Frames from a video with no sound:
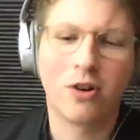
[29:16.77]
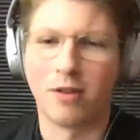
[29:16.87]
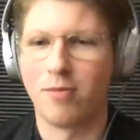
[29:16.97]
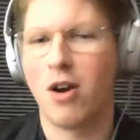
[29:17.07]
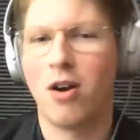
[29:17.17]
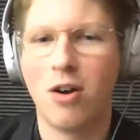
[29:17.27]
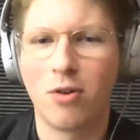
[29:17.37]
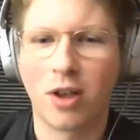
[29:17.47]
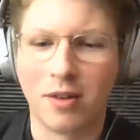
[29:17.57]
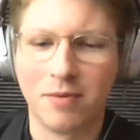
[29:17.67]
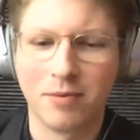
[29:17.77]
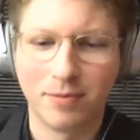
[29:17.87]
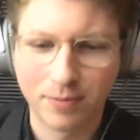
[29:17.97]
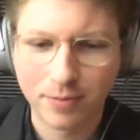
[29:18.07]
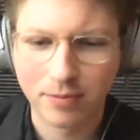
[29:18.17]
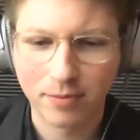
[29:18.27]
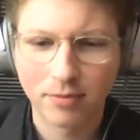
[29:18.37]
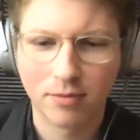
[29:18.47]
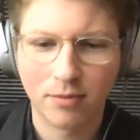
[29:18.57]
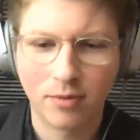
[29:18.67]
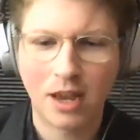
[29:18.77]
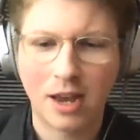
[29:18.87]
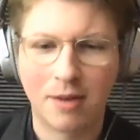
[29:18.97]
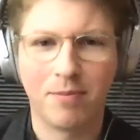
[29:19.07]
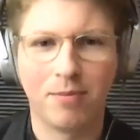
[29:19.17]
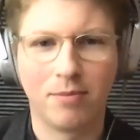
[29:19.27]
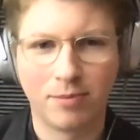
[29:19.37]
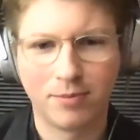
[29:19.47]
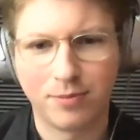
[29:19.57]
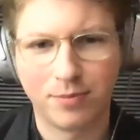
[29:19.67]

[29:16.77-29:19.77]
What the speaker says: And then I'm giving them